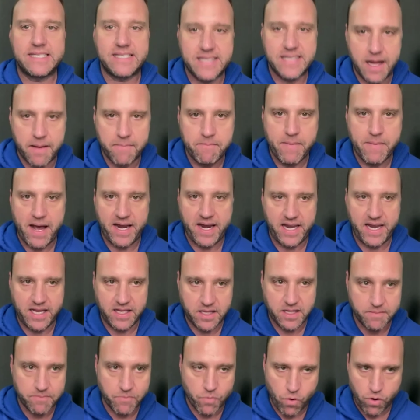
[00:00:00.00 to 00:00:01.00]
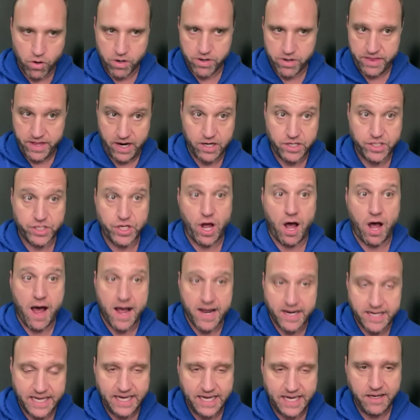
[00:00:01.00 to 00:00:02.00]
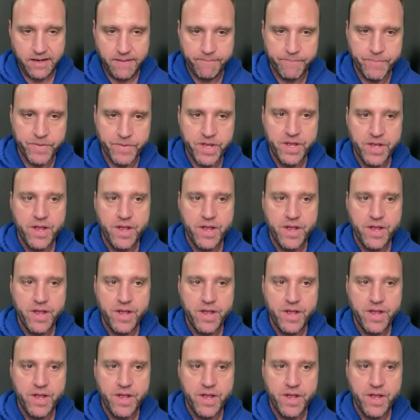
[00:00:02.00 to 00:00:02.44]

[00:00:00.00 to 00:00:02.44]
somebody and the more they're talking,